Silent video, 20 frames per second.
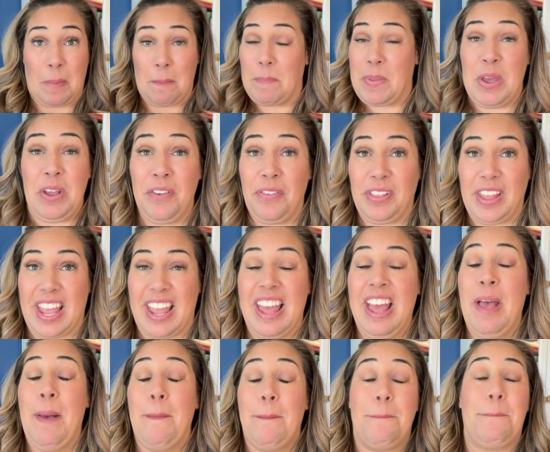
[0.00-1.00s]

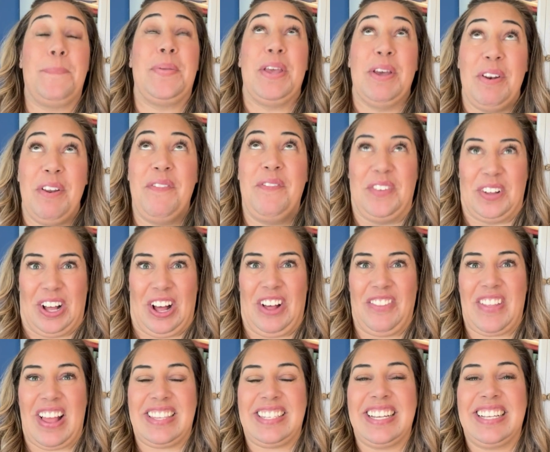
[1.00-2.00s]

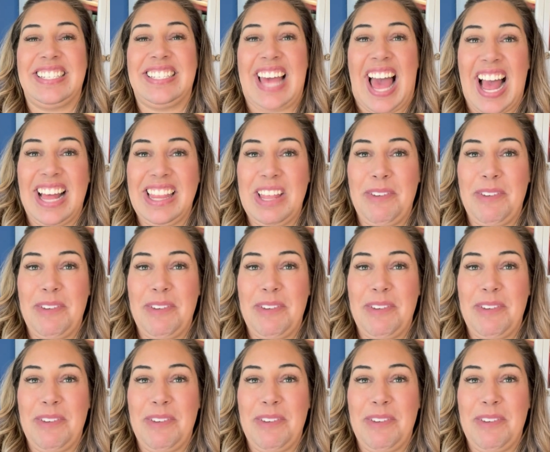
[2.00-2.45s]
beautiful. That's exactly